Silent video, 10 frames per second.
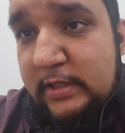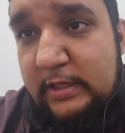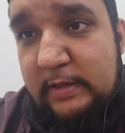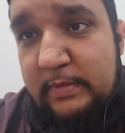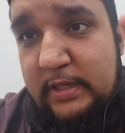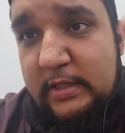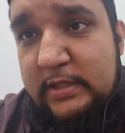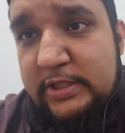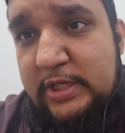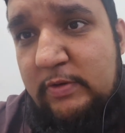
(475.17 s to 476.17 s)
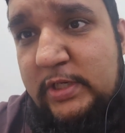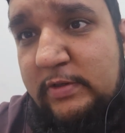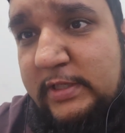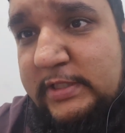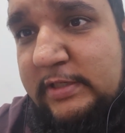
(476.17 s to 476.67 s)
give me a shout out on
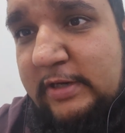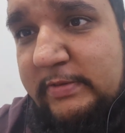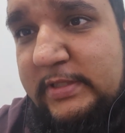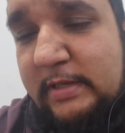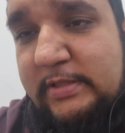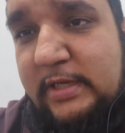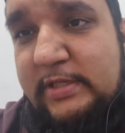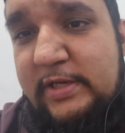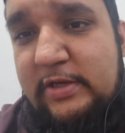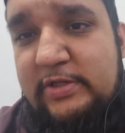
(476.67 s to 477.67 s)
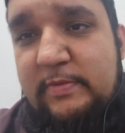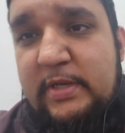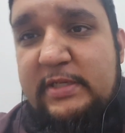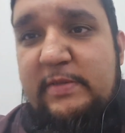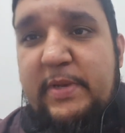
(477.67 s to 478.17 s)
Instagram, Snapchat. So, yo, Jamil,
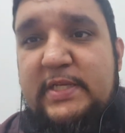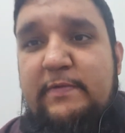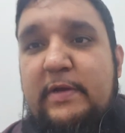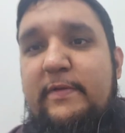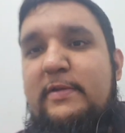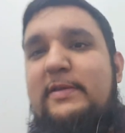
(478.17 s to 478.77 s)
how's your PS5?